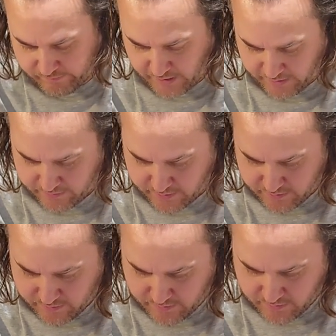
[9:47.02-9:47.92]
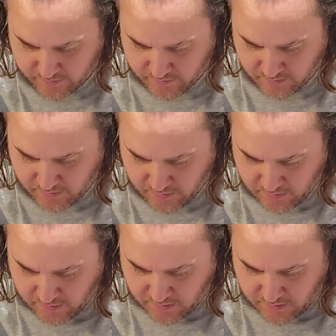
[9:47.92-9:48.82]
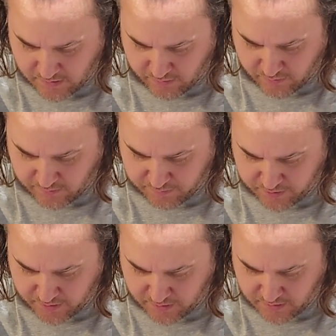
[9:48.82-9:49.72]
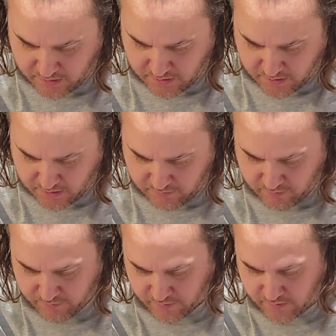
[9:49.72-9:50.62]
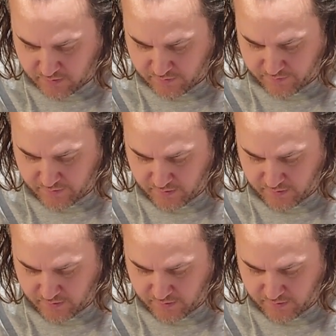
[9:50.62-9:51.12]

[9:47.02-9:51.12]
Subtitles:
There we go. Now I want to peel everything off.